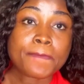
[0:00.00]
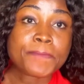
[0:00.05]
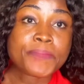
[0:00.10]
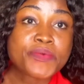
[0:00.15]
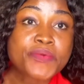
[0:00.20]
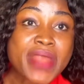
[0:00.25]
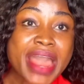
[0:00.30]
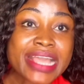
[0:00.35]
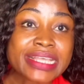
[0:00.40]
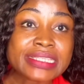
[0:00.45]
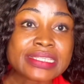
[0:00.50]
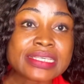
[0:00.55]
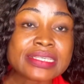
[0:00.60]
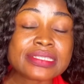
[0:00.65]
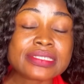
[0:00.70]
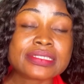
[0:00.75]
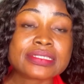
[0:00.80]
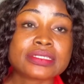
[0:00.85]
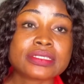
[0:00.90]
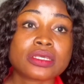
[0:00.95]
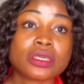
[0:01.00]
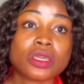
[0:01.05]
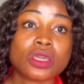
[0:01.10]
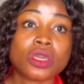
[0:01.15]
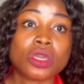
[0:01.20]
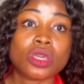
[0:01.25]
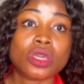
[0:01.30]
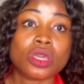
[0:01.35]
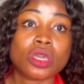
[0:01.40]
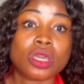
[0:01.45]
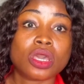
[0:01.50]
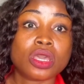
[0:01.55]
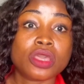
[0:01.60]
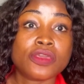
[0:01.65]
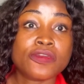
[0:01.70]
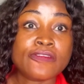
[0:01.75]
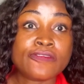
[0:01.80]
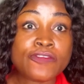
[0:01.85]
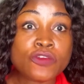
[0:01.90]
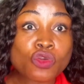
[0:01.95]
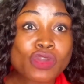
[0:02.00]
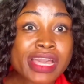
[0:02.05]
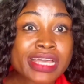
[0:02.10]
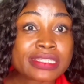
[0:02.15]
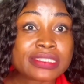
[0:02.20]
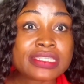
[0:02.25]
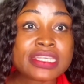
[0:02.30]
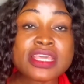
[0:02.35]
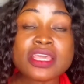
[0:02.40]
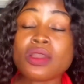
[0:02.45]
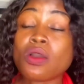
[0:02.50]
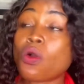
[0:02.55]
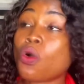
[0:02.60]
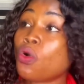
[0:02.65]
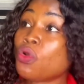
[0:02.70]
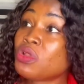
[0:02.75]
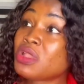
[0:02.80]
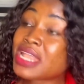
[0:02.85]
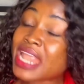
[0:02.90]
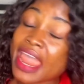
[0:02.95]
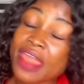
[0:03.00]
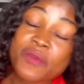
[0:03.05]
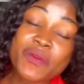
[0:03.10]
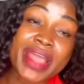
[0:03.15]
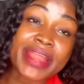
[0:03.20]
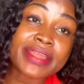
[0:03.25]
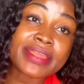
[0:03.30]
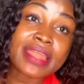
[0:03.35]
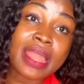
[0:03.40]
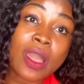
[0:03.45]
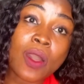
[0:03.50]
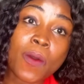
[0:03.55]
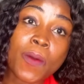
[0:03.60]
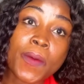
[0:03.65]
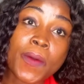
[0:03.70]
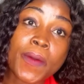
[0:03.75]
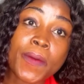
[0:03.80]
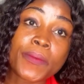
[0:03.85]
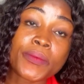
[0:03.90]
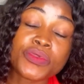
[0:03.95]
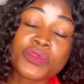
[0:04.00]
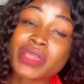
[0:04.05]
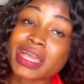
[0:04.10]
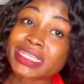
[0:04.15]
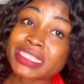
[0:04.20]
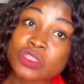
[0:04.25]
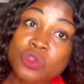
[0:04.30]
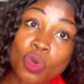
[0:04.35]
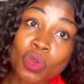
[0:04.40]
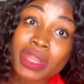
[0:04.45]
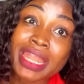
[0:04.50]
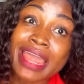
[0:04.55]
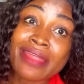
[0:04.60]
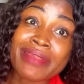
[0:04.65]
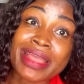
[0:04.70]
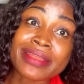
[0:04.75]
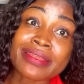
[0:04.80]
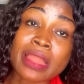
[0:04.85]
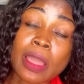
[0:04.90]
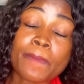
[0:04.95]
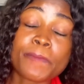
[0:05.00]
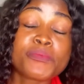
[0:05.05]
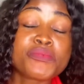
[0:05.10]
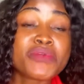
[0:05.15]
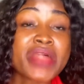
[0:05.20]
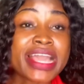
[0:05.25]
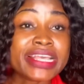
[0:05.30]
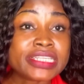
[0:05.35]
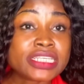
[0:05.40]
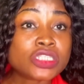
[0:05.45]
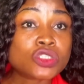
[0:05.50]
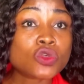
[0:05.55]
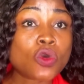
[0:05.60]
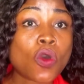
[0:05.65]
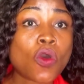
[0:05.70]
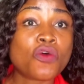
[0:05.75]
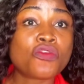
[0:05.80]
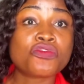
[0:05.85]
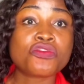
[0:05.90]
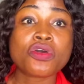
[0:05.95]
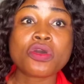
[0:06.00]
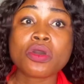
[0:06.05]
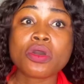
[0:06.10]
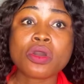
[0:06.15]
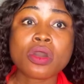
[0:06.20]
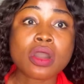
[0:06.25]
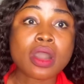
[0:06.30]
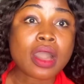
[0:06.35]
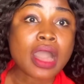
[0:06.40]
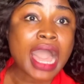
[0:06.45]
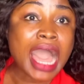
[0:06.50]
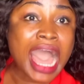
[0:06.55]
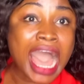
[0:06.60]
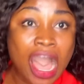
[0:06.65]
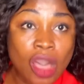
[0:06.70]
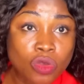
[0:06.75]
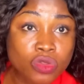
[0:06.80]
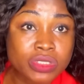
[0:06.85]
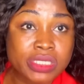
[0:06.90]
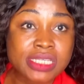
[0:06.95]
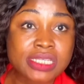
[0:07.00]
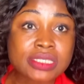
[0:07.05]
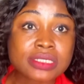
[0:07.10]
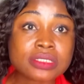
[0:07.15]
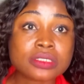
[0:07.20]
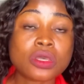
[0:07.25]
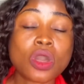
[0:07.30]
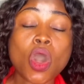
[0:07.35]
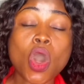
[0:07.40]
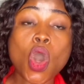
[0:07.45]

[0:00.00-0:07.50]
prices, if you can see online right now, you can see online right now, prices of houses,